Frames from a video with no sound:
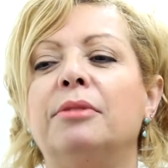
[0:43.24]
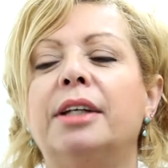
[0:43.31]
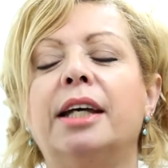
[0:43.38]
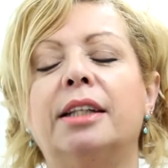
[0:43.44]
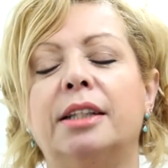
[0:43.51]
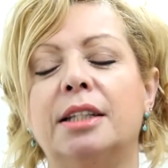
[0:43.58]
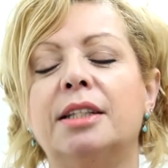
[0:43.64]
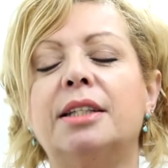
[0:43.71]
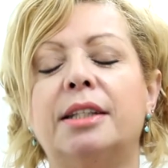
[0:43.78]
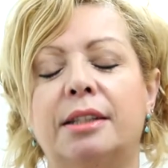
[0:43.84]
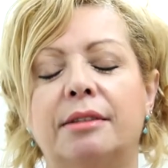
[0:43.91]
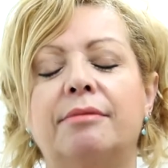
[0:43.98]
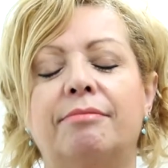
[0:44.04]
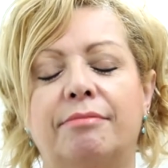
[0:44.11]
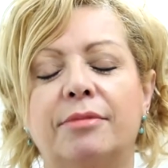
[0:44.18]
get
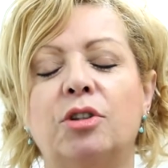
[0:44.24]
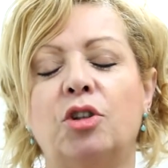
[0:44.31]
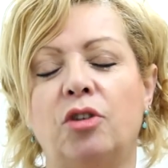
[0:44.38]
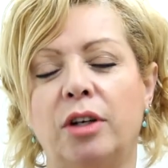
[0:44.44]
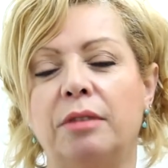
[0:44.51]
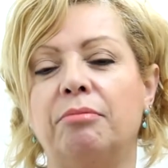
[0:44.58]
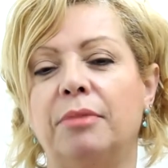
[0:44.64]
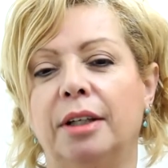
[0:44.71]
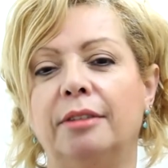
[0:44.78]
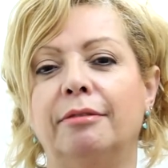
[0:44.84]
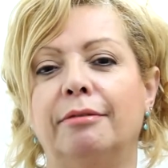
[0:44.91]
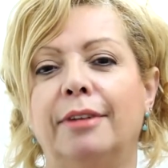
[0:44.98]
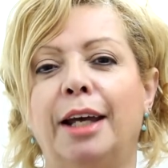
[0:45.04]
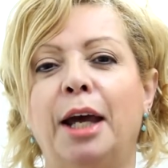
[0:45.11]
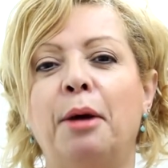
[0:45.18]
this
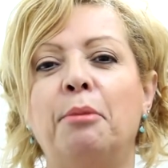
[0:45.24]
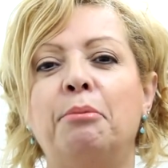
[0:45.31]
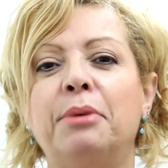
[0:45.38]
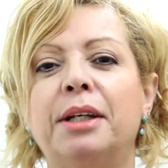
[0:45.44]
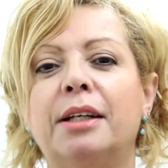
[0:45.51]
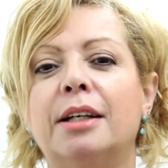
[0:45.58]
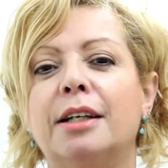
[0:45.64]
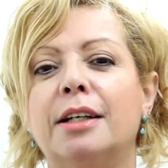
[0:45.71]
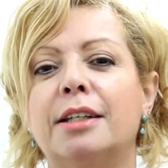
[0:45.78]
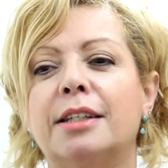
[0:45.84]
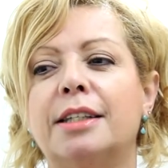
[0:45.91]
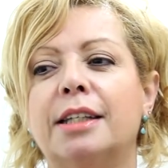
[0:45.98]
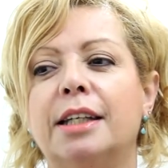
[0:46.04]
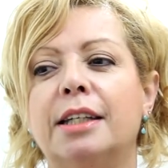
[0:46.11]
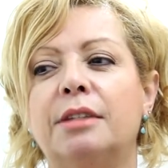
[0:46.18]
treatment,
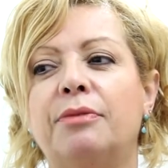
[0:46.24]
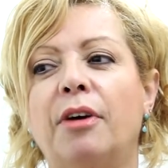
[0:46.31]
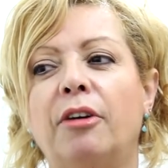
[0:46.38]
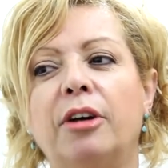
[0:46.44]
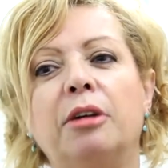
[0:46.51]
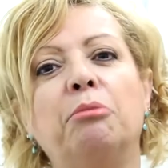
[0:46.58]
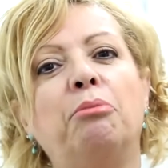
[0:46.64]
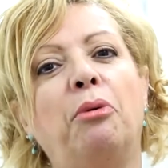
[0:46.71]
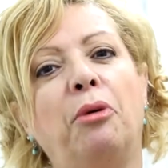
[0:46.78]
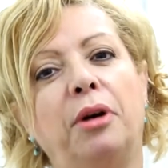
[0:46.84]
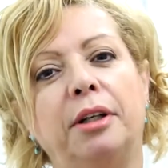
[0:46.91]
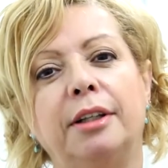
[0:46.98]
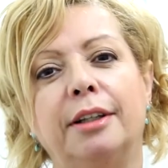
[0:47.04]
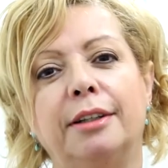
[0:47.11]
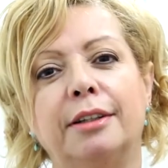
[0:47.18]
because it's very
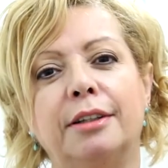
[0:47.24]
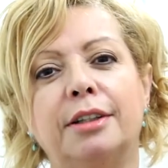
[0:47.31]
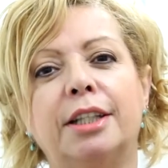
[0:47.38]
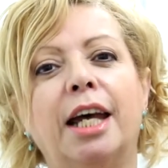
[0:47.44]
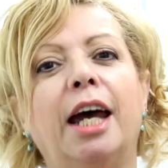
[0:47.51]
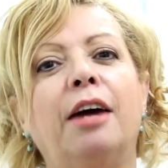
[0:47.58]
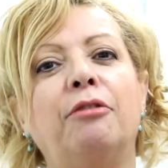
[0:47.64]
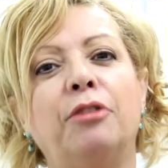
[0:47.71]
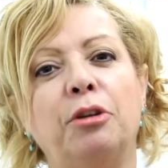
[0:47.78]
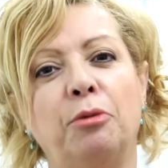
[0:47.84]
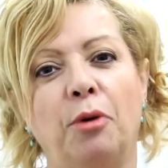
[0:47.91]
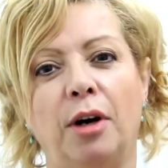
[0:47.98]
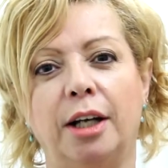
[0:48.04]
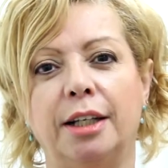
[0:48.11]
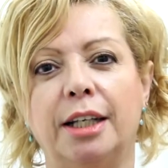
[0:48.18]
important to
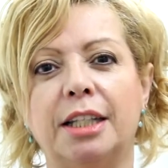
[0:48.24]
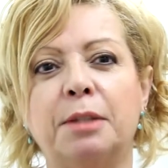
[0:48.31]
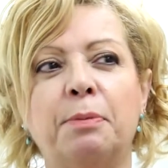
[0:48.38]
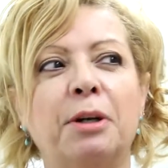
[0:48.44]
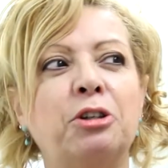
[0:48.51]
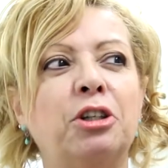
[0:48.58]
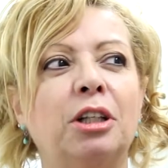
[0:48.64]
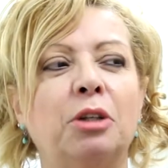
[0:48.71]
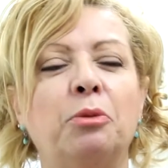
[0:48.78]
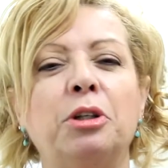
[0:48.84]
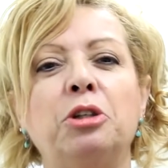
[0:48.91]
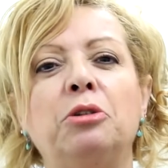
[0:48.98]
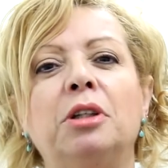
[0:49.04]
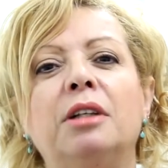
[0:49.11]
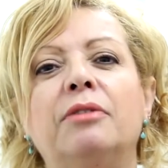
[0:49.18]
everyone, especially
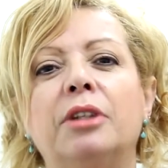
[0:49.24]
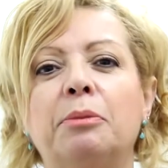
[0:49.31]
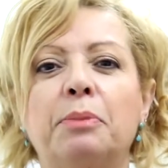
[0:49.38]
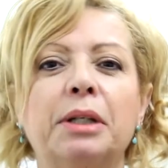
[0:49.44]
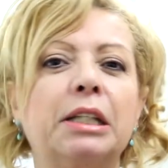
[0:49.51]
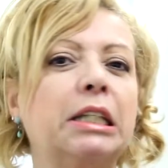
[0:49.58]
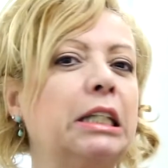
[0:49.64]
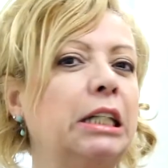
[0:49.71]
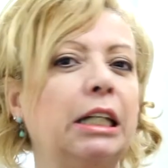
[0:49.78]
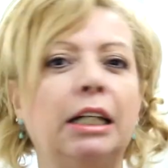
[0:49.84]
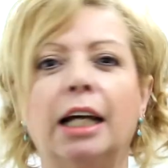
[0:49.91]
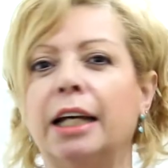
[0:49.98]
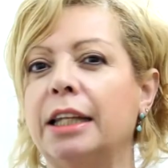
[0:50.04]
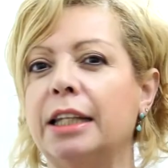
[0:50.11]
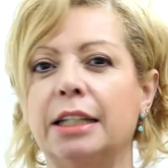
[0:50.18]
when you live in a big city
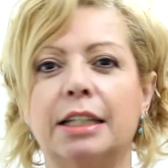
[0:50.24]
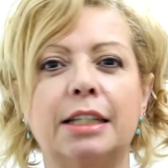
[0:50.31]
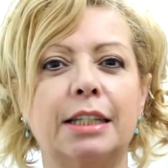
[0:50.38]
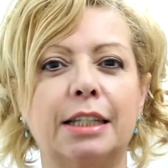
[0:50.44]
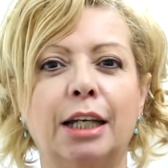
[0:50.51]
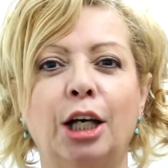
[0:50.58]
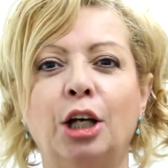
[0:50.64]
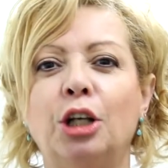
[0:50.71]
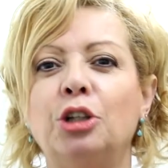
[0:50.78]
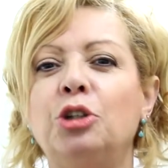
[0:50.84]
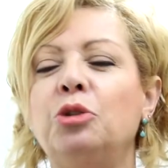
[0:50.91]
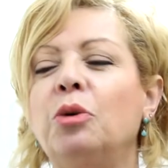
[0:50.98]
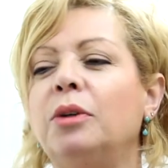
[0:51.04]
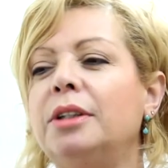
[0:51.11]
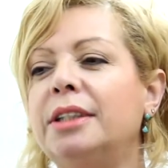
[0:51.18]
like this.
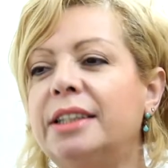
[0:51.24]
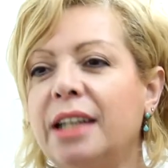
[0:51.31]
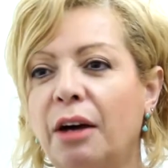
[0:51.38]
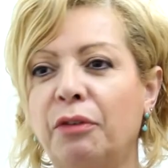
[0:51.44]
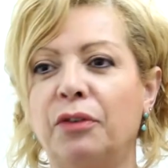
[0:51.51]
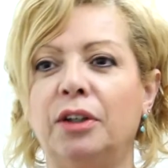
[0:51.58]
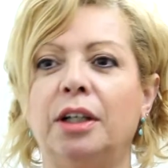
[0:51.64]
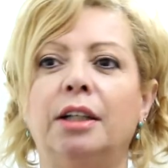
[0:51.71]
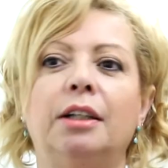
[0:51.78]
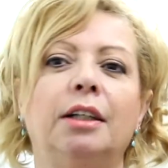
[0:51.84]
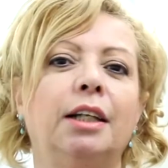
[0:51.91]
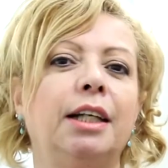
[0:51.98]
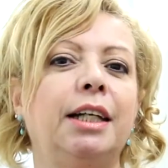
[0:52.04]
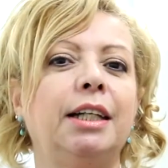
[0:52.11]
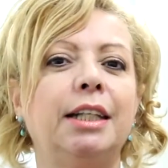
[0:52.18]
You
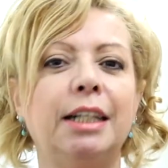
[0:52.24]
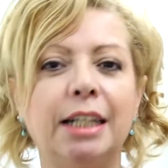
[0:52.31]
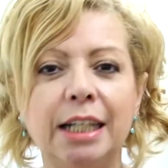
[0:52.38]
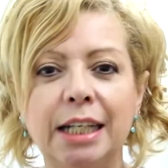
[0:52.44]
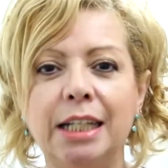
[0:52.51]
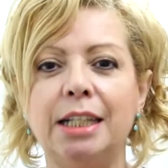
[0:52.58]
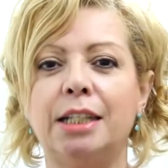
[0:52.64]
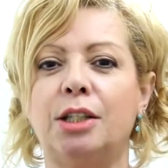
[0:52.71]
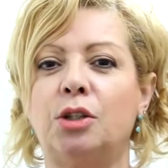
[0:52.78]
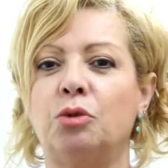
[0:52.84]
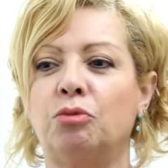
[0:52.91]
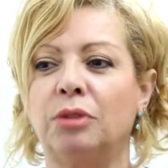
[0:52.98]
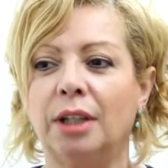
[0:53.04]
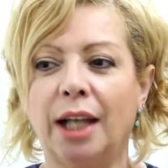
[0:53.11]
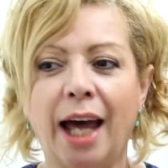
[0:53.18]
definitely need
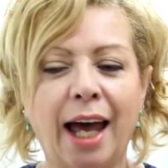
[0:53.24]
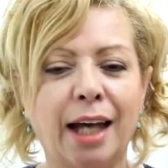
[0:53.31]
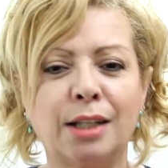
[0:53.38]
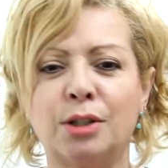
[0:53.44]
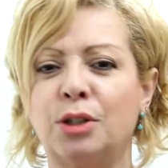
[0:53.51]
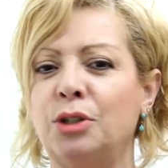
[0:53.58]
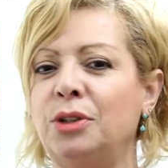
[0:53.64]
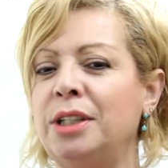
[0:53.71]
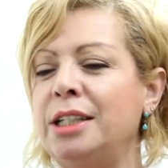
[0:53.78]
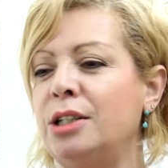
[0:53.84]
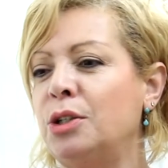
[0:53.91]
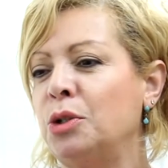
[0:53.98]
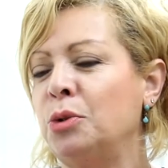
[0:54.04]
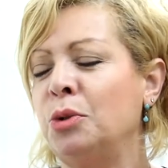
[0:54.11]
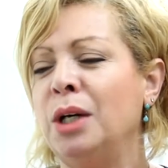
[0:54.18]
to relax. You
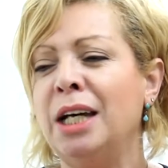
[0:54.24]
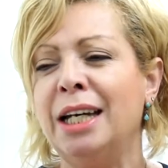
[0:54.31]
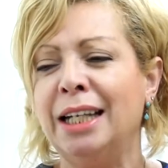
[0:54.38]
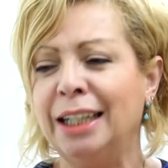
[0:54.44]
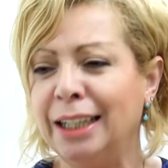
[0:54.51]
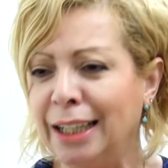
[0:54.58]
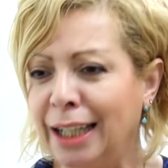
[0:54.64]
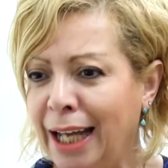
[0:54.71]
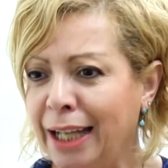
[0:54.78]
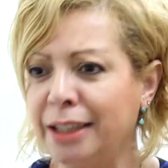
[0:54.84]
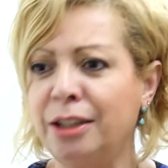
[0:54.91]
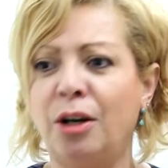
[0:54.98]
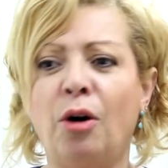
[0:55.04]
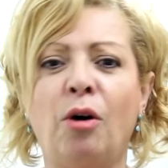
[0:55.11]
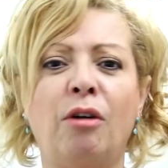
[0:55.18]
need to
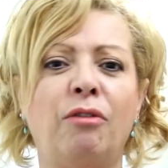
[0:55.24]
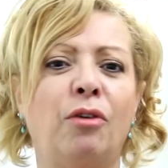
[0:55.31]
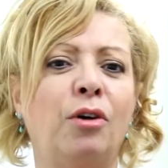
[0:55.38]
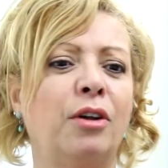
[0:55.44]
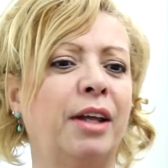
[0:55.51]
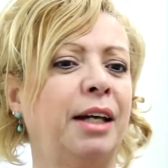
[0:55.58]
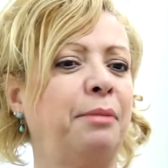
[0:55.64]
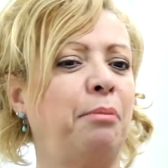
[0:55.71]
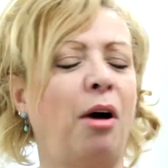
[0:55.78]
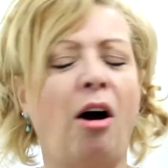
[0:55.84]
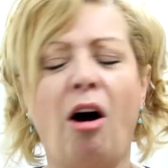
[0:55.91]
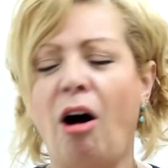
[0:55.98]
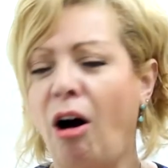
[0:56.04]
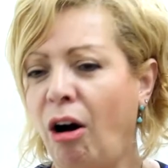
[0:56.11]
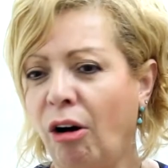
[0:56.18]
let go of all that
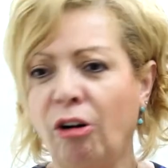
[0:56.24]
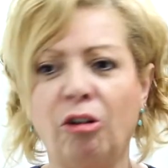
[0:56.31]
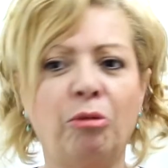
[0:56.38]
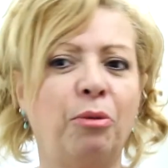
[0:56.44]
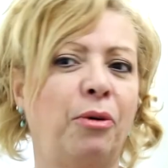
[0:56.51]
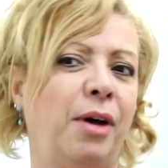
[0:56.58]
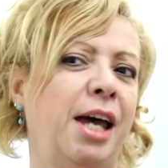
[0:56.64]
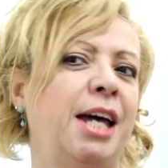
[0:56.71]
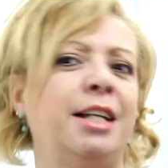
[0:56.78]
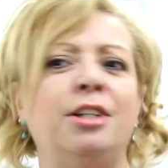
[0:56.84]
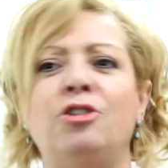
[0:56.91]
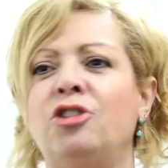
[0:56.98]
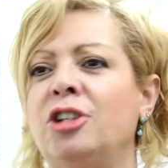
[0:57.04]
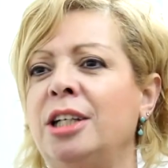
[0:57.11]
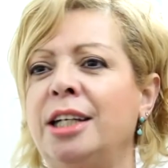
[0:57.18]
horrible
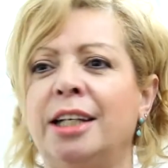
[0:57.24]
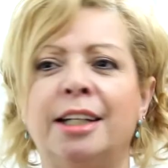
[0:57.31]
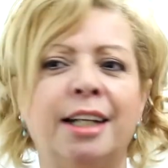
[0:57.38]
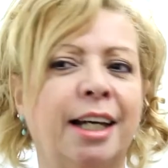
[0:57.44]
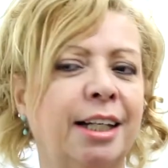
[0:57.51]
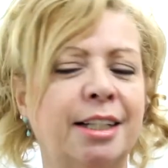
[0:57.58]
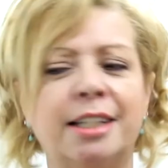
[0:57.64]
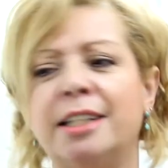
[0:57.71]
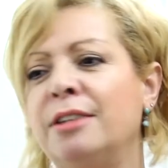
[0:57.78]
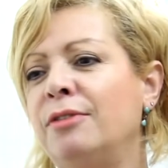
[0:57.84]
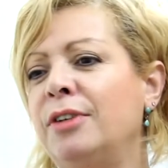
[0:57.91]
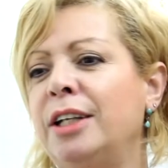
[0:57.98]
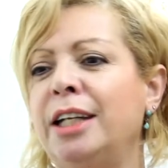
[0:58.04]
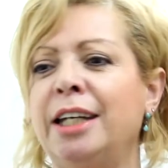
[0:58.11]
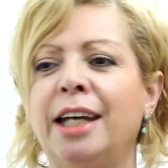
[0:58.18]
energy and
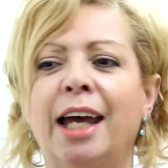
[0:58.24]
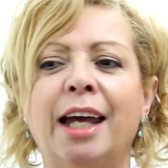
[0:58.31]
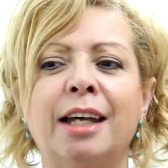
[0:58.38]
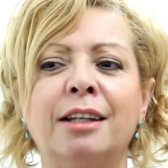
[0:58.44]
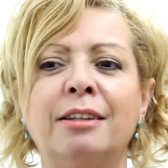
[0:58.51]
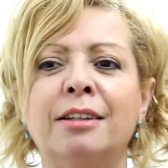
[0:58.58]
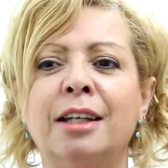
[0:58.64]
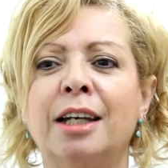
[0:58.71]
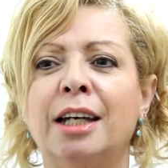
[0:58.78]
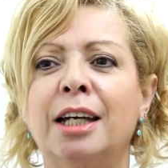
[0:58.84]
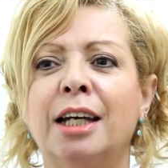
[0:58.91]
negativity, and